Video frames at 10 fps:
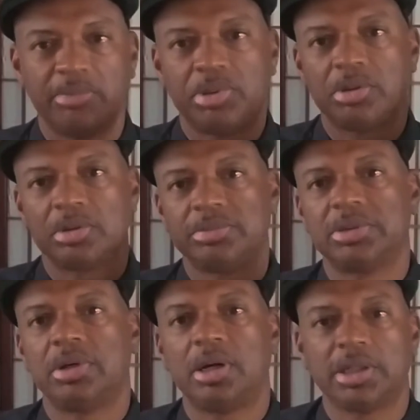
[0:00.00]
portable
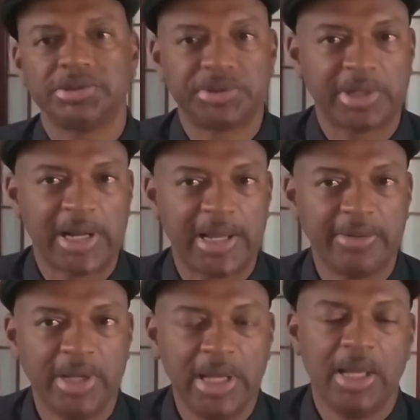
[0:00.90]
hard drive
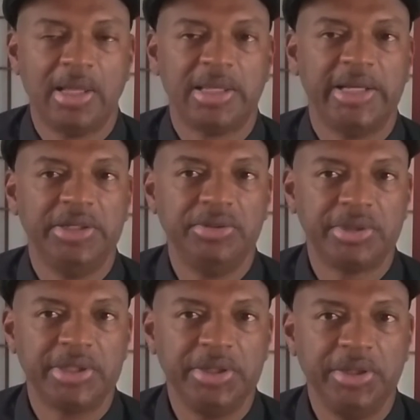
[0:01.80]
that you
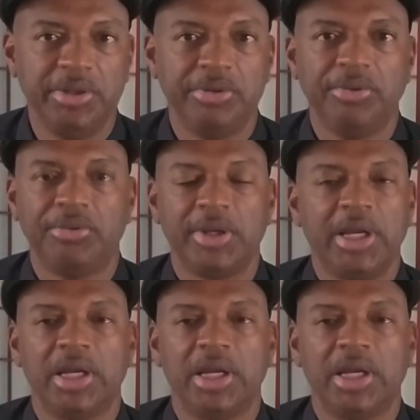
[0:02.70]
can use,